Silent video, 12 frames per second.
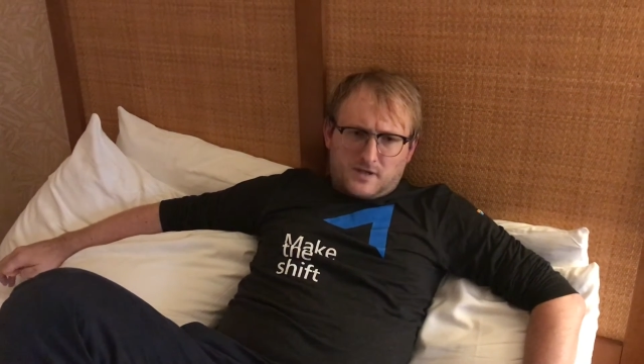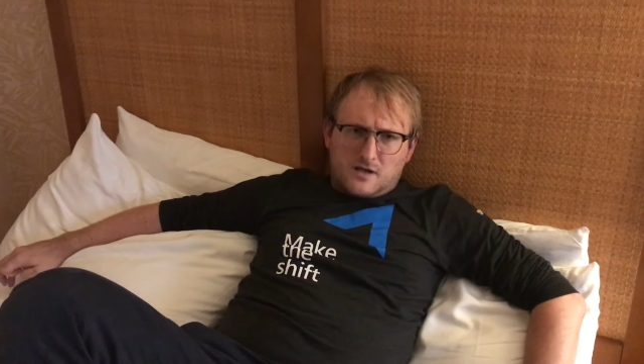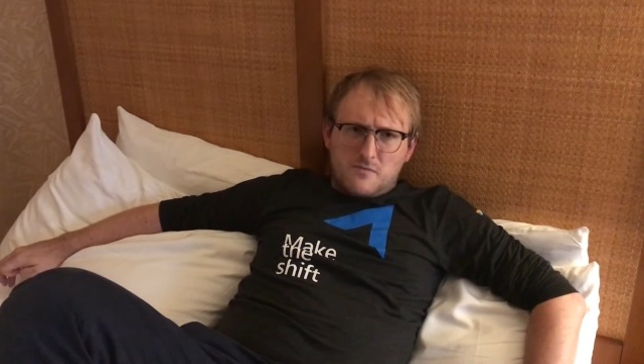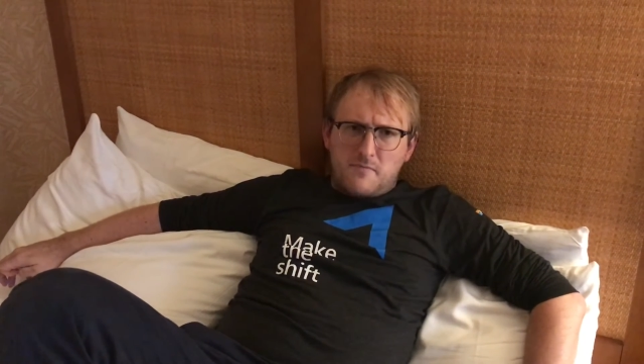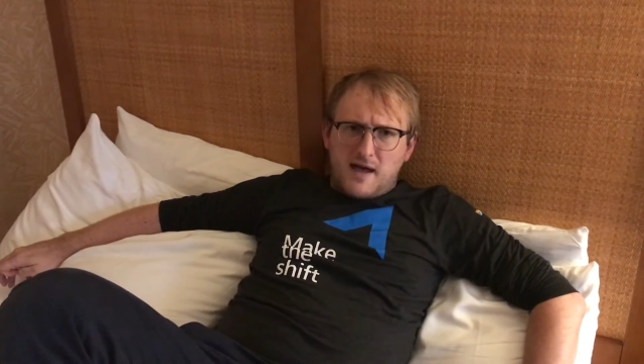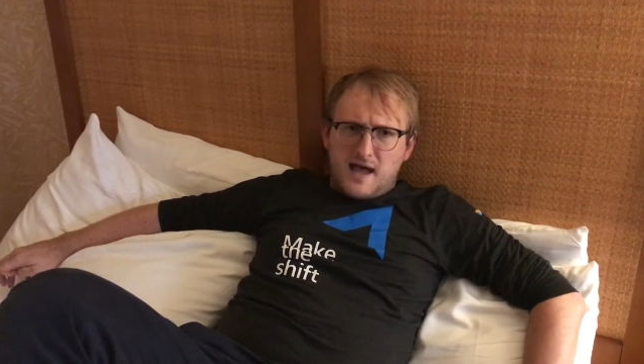
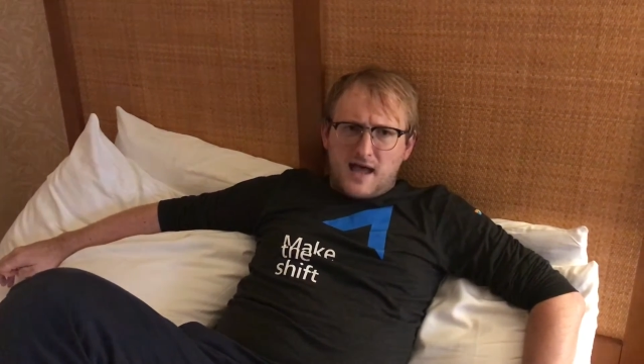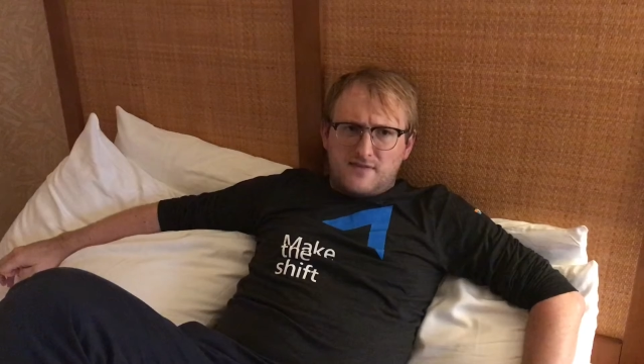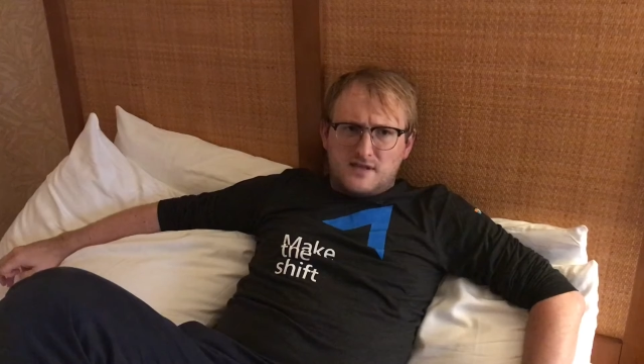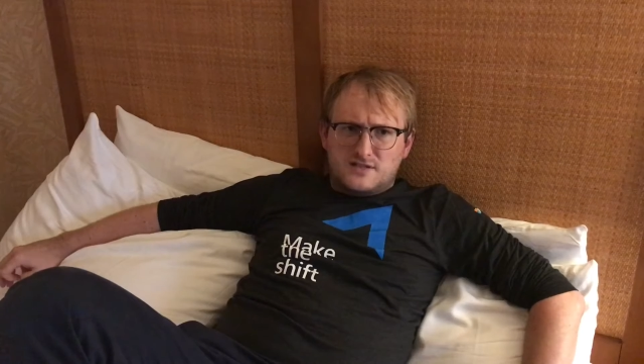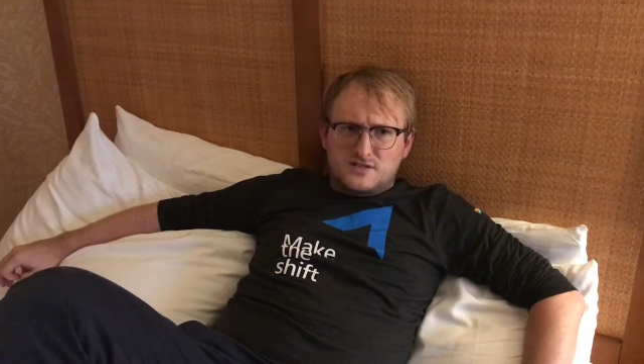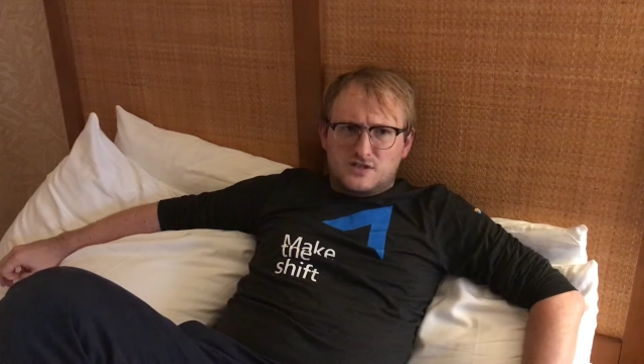compare
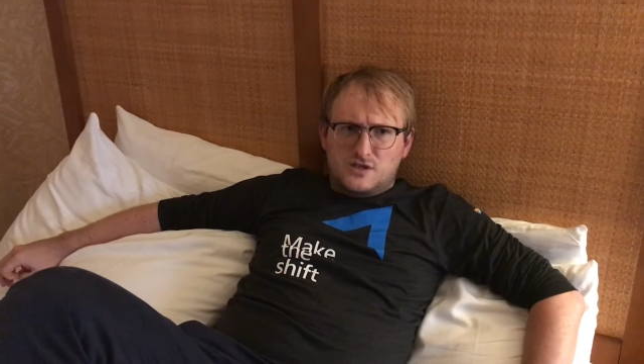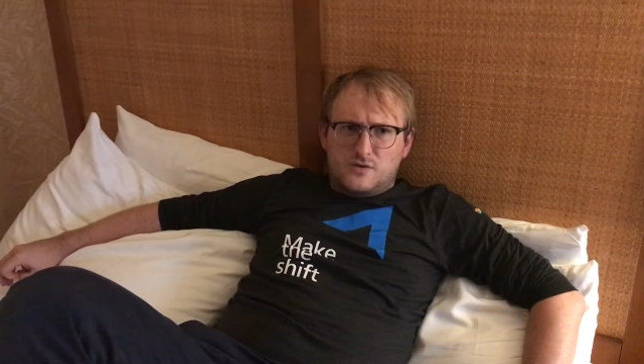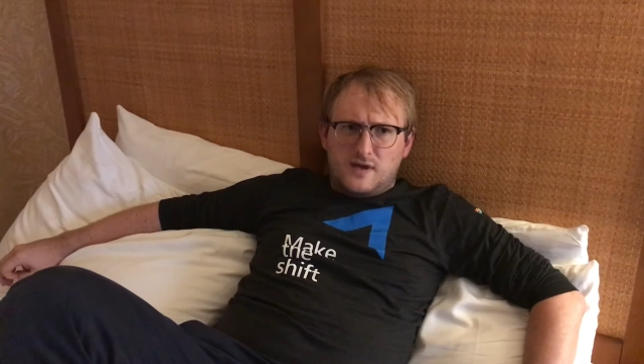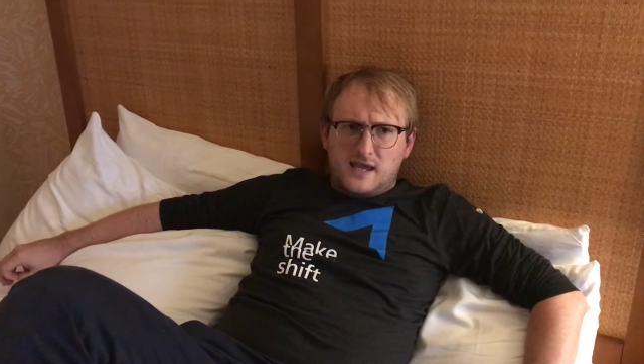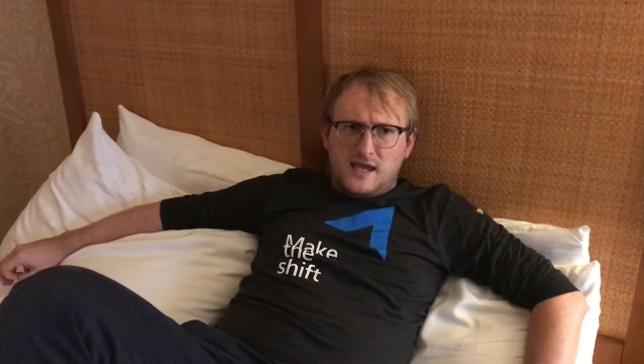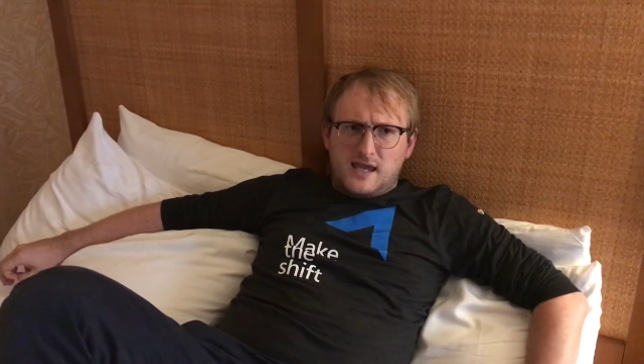this
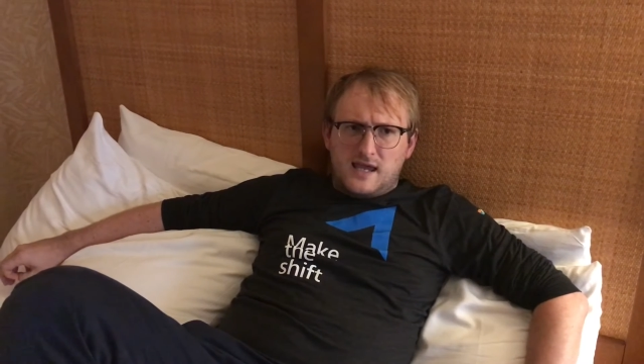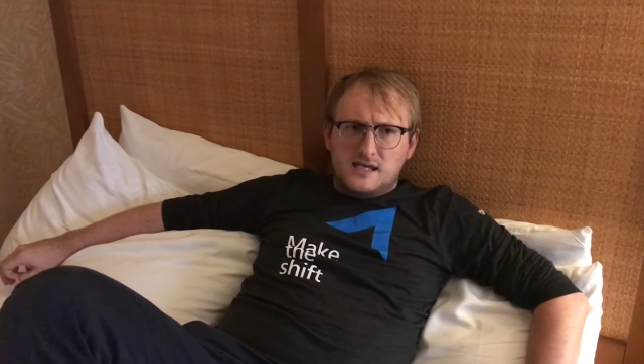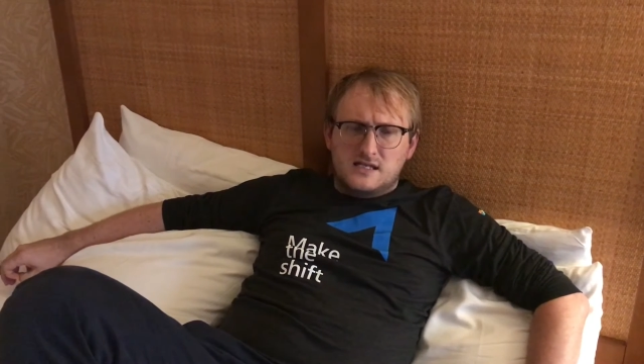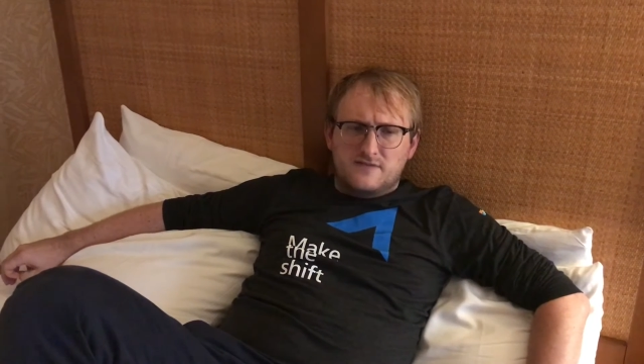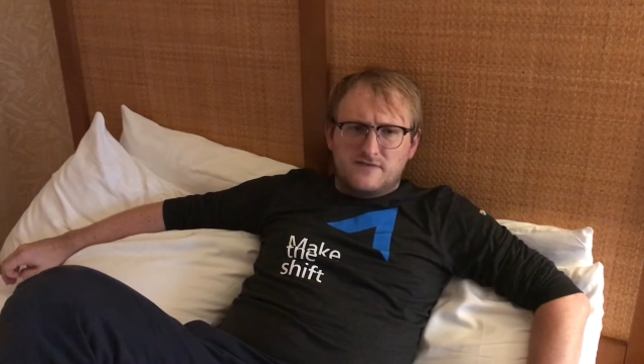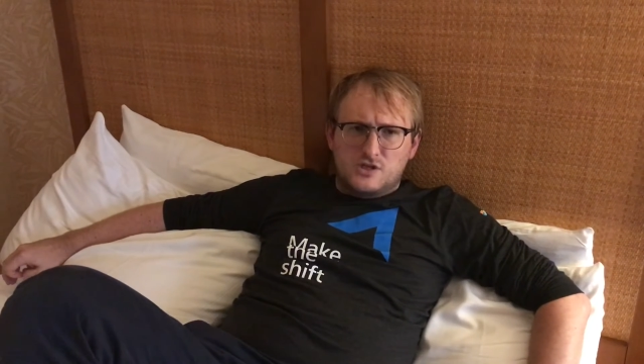to
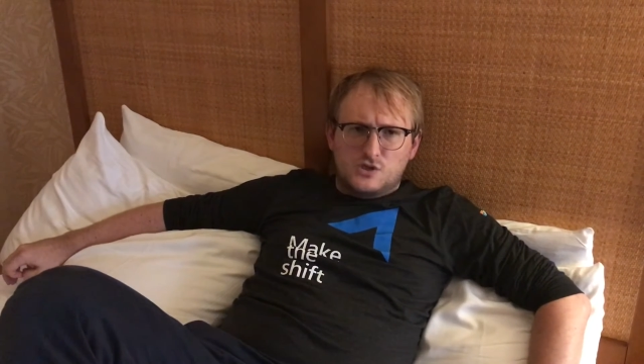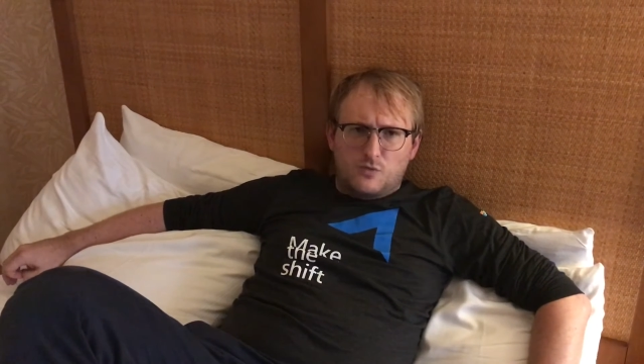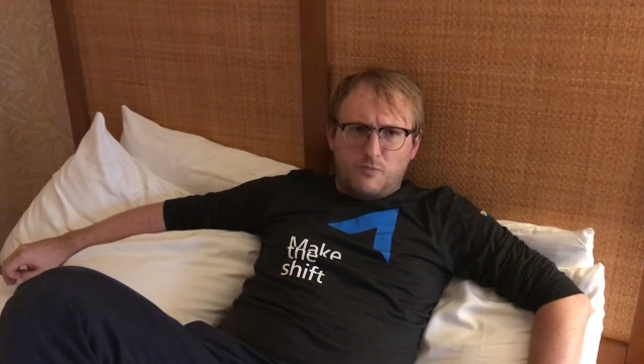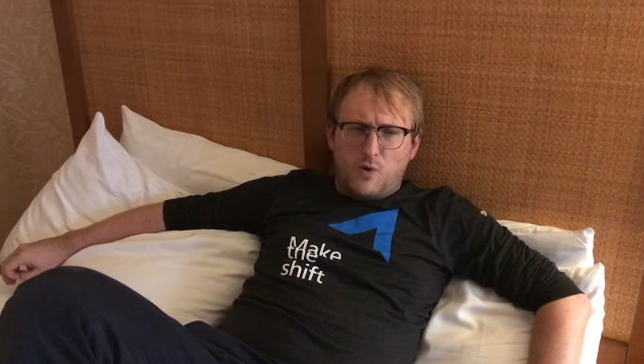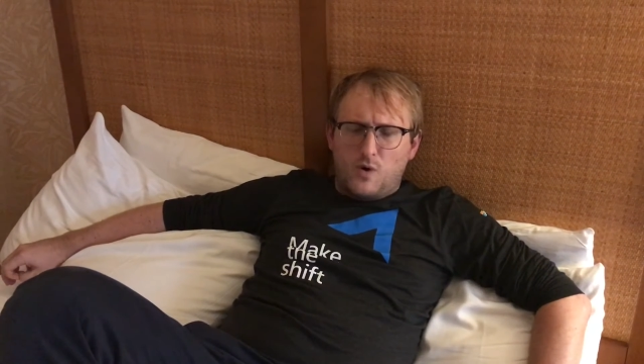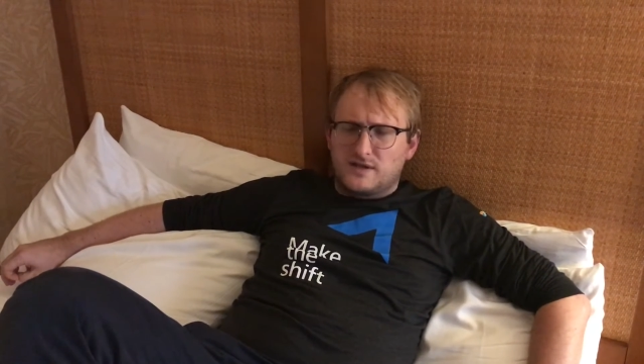
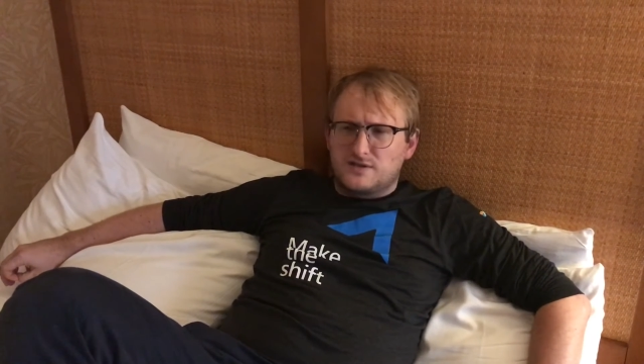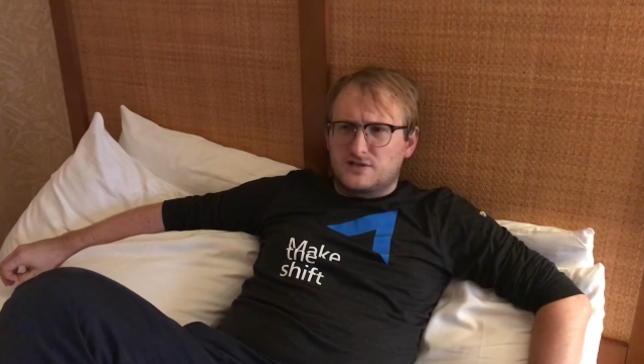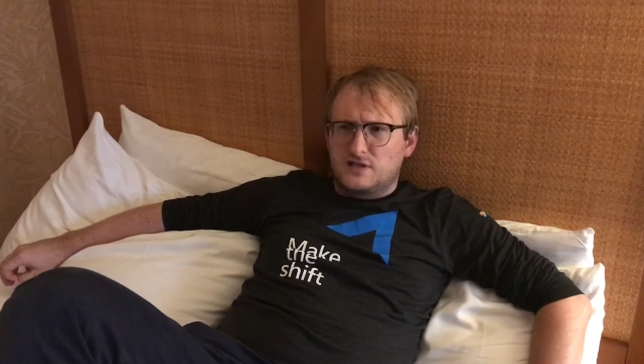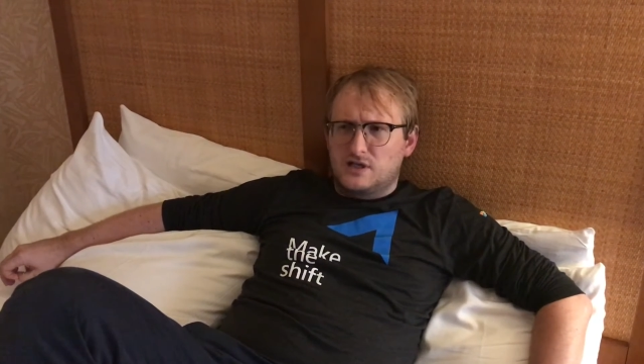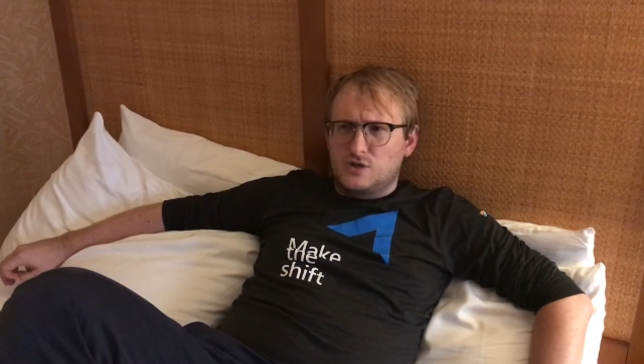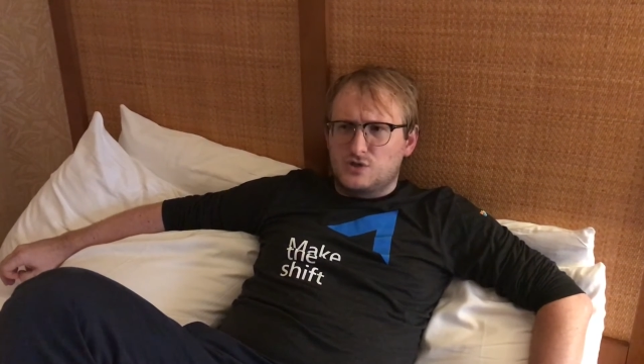individual point
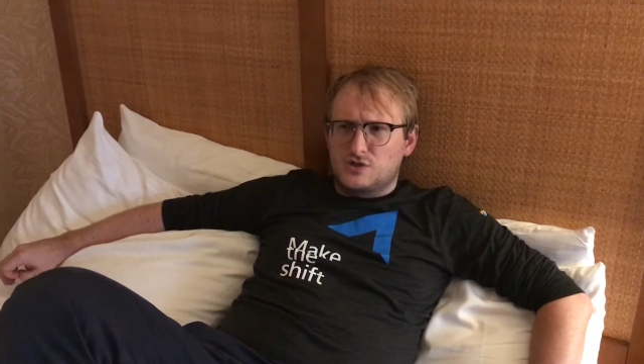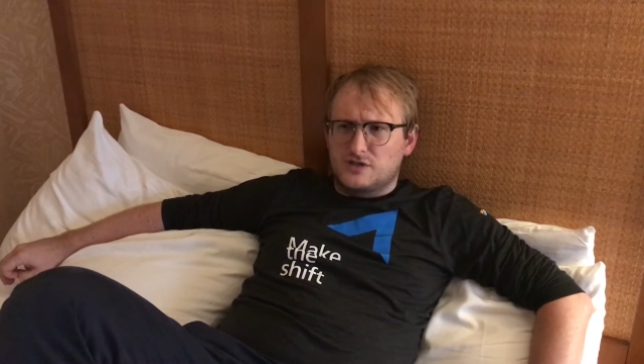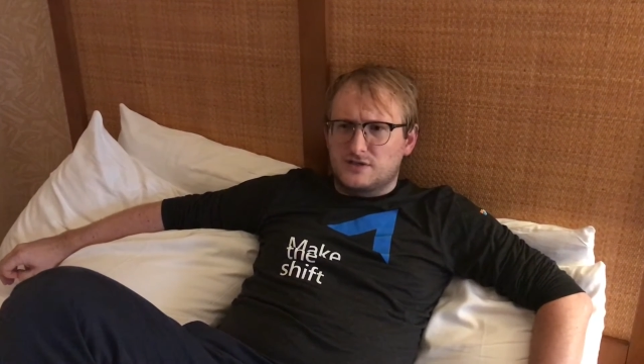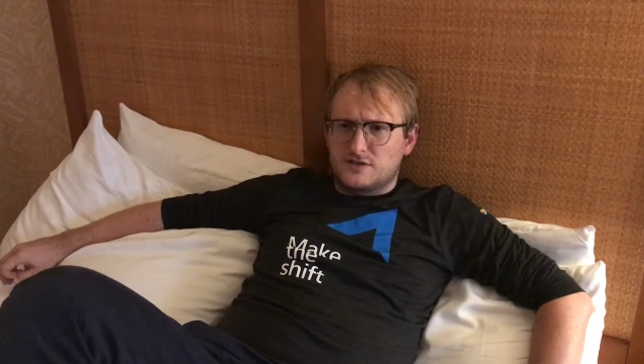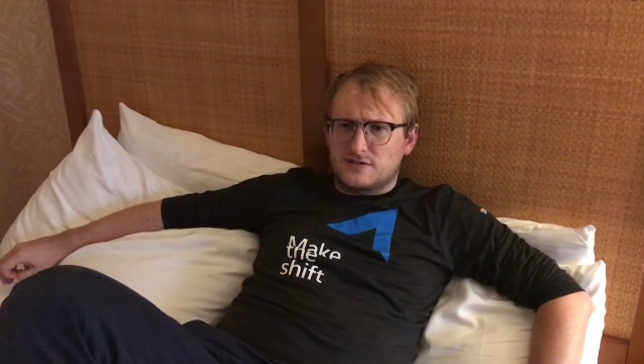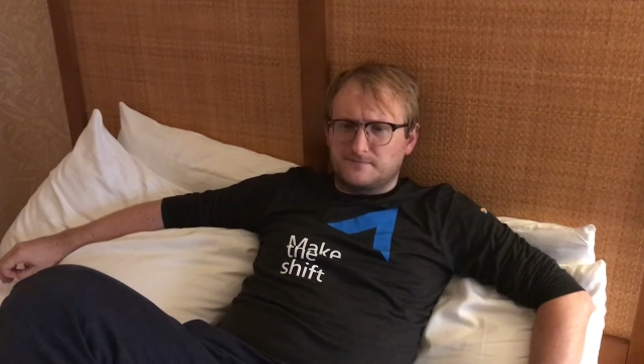
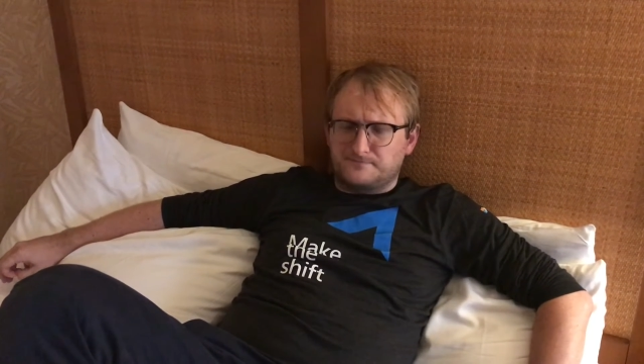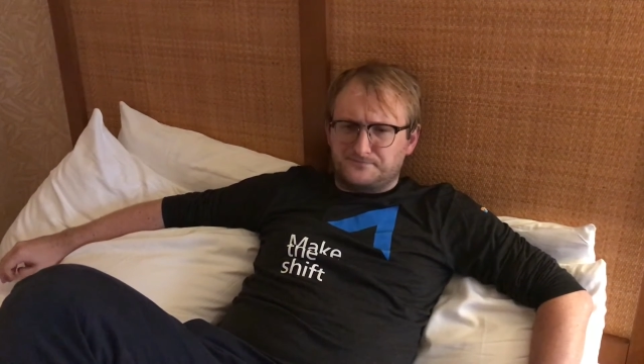solutions.